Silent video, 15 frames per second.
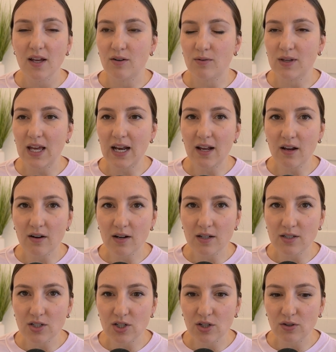getting
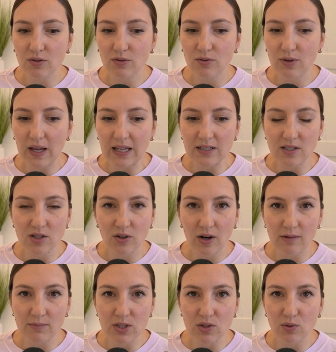onto
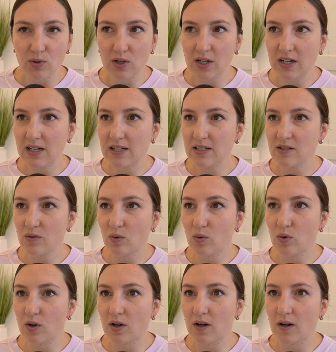Instagram stories
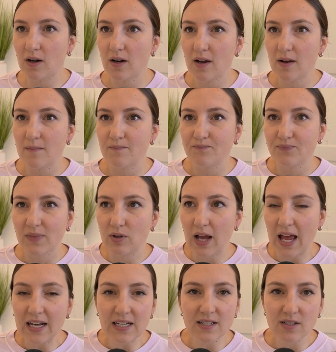or
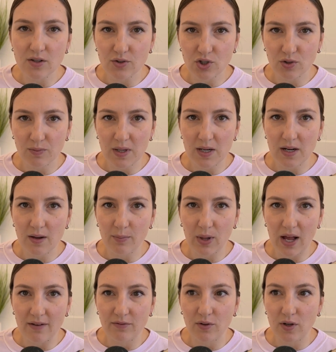any social media
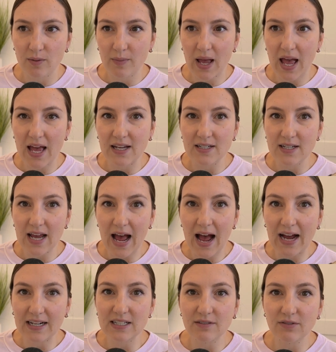platform and
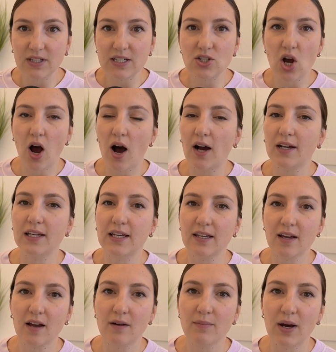actively talking
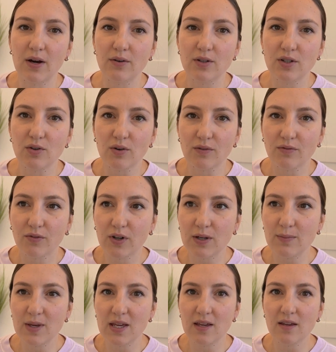about your
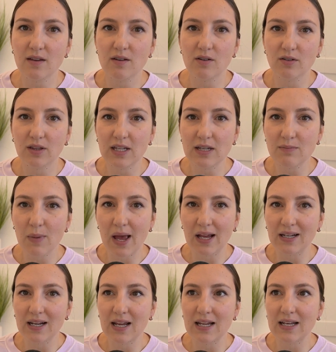freebie, your lead
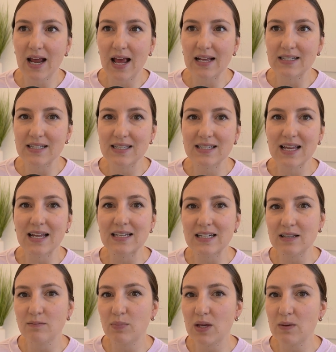magnet, and
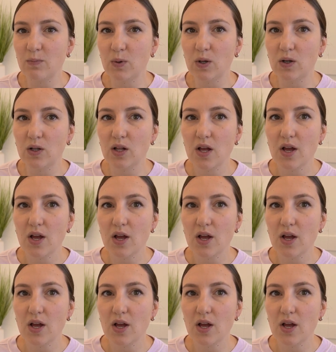sending people